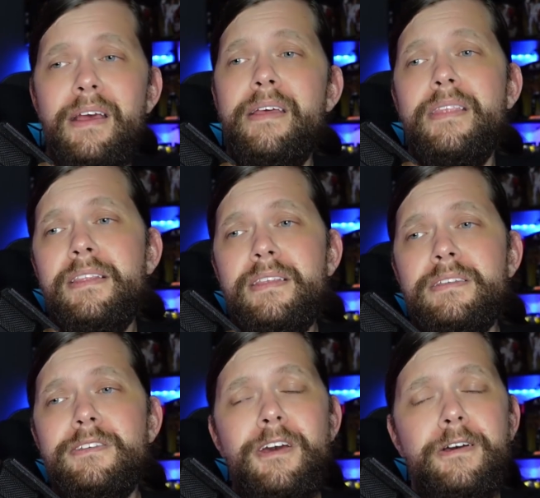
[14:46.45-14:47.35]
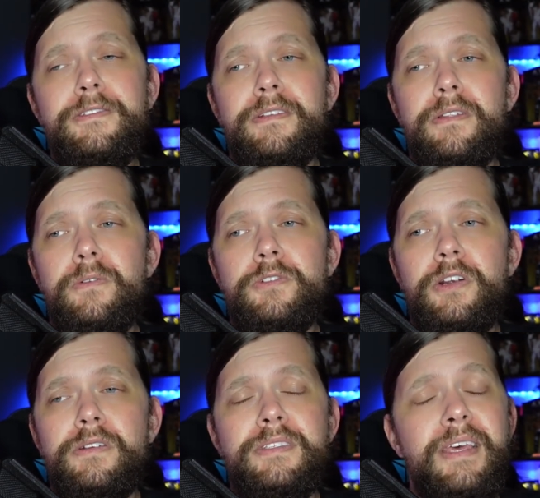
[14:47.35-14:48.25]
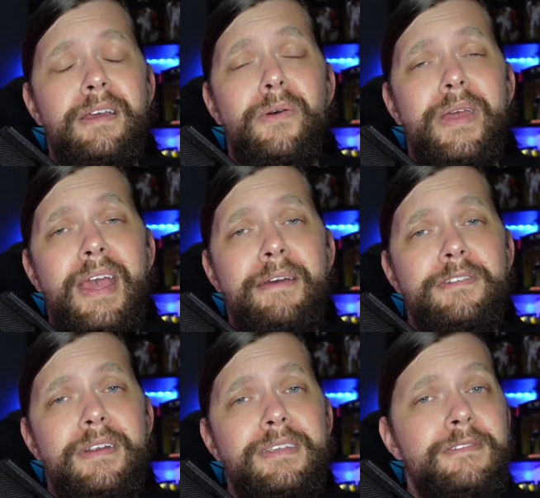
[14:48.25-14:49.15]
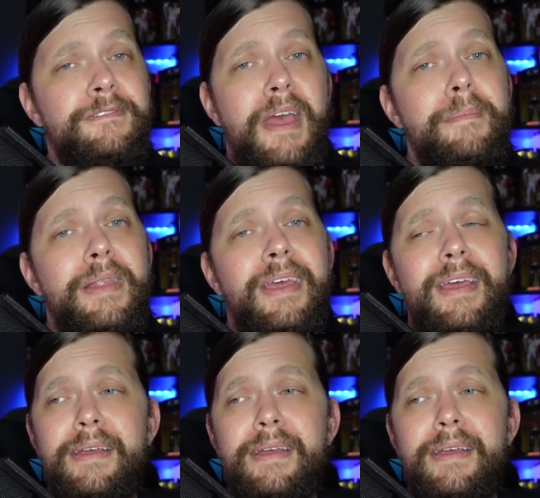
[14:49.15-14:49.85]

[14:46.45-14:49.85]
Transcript: and then these Yakuza loan sharks then going after his family.